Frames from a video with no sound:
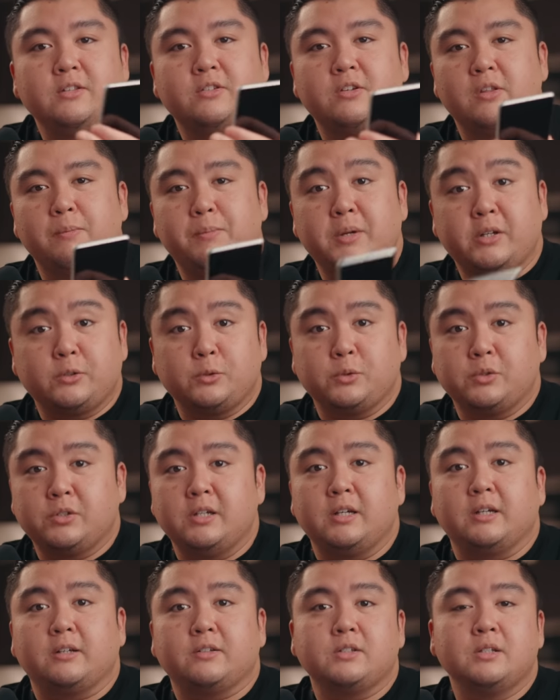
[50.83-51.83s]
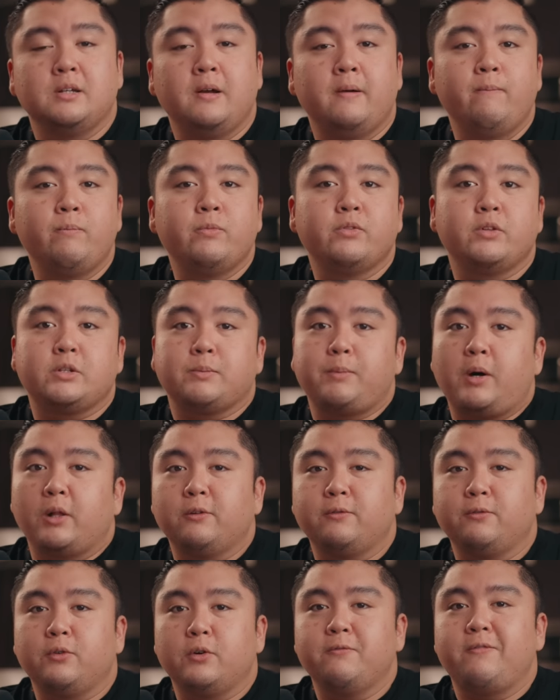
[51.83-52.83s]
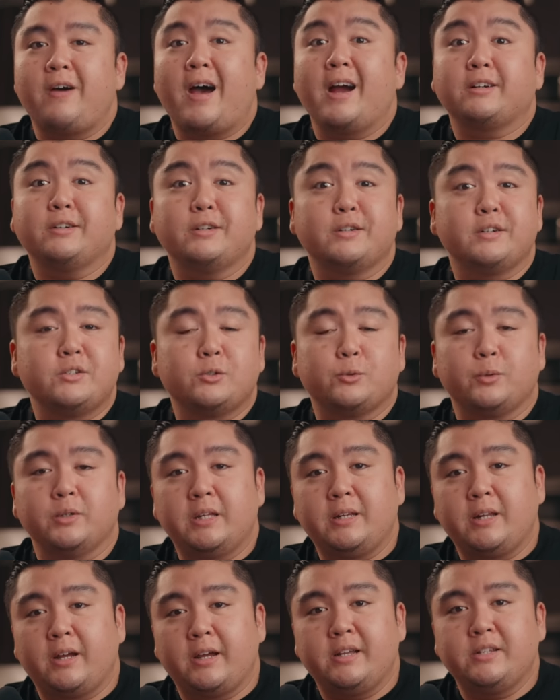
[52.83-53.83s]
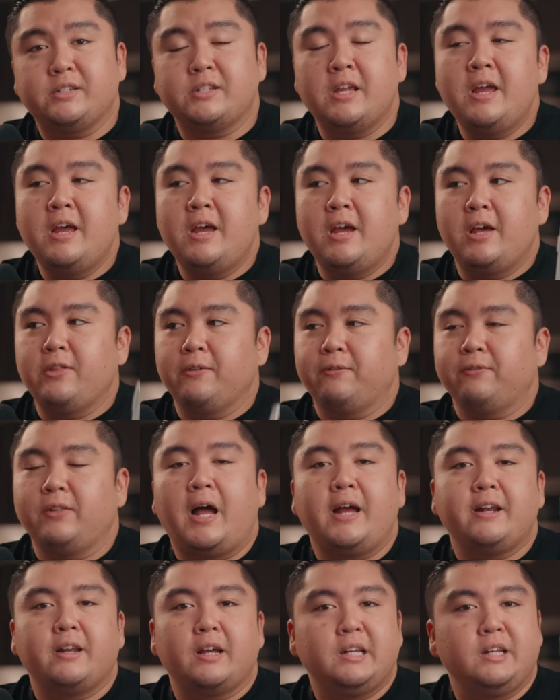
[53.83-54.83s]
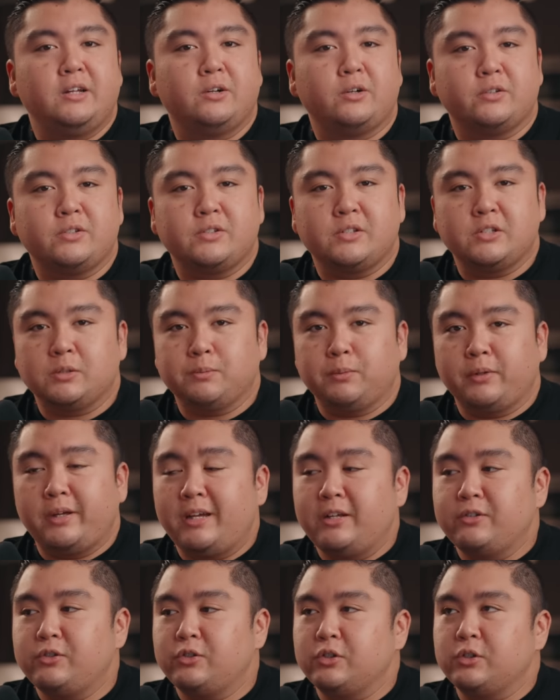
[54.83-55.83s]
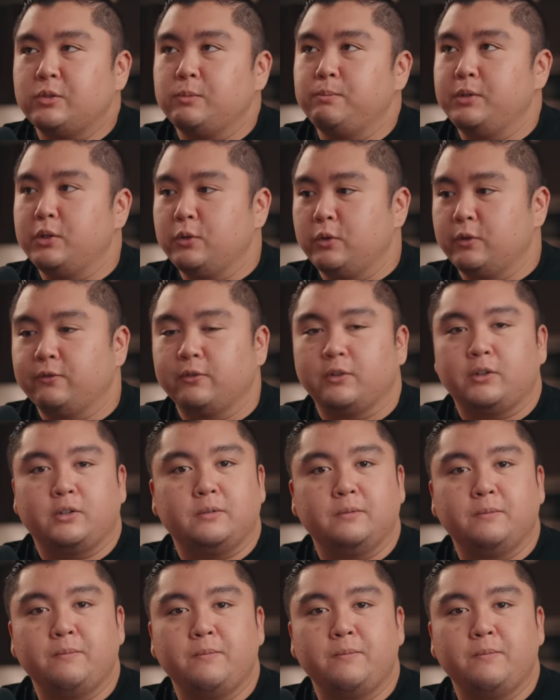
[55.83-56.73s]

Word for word: to the Pixel 6. The smaller form factor is really nice, and the flat 90 Hz display is just beautiful.